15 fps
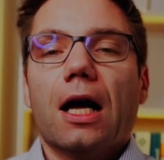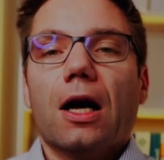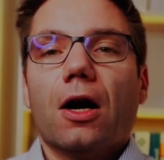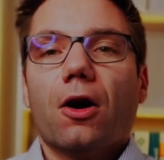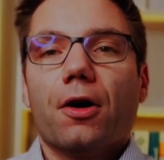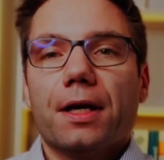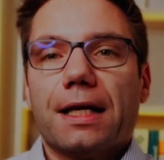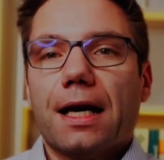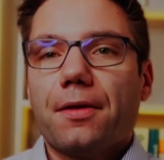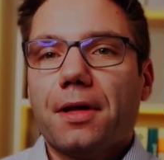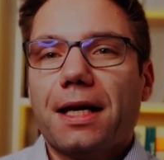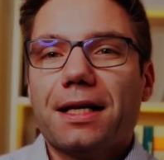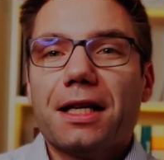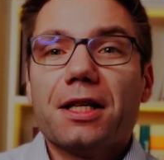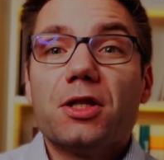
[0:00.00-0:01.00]
On the other
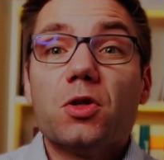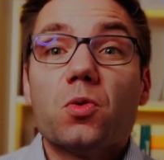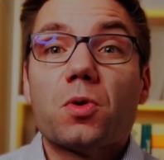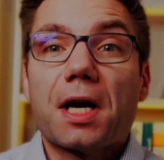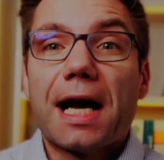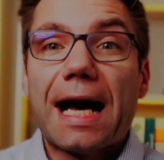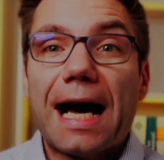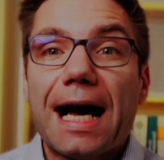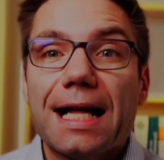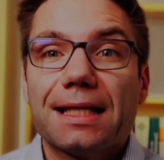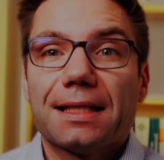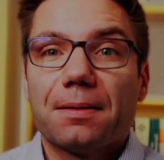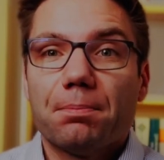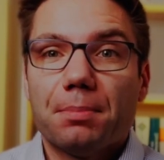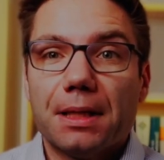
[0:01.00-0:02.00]
hand, you can't
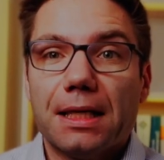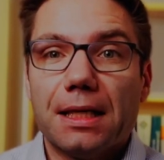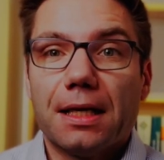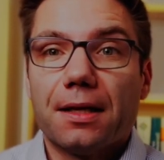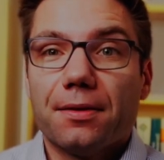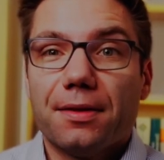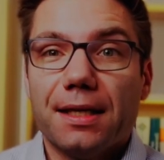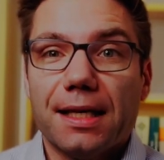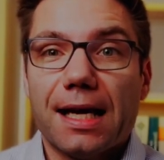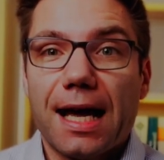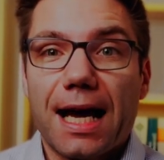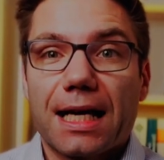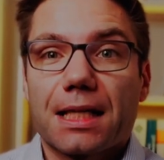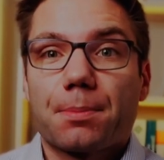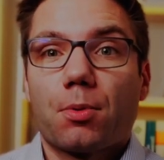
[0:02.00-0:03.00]
be the
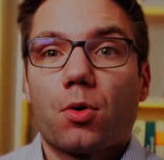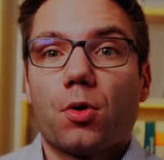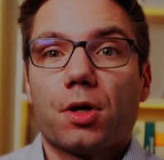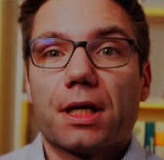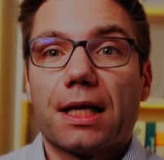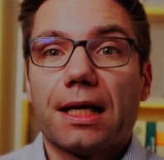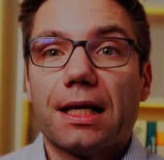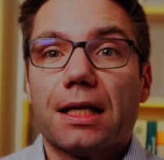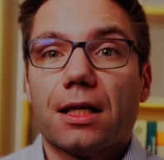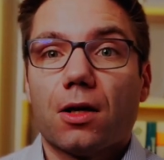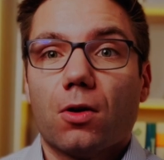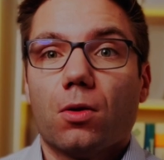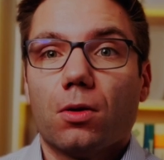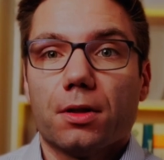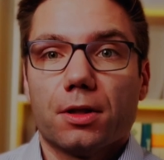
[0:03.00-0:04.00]
expert in
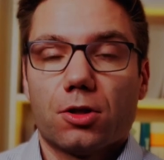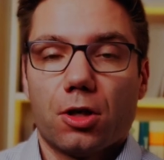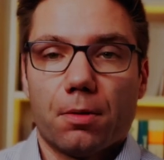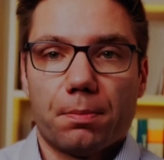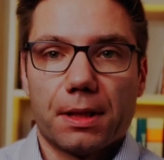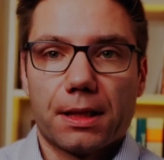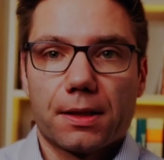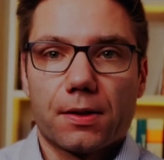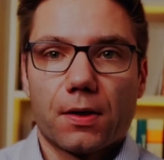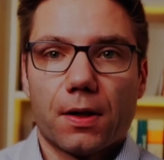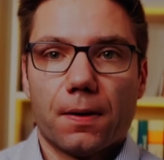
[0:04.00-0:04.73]
all the topics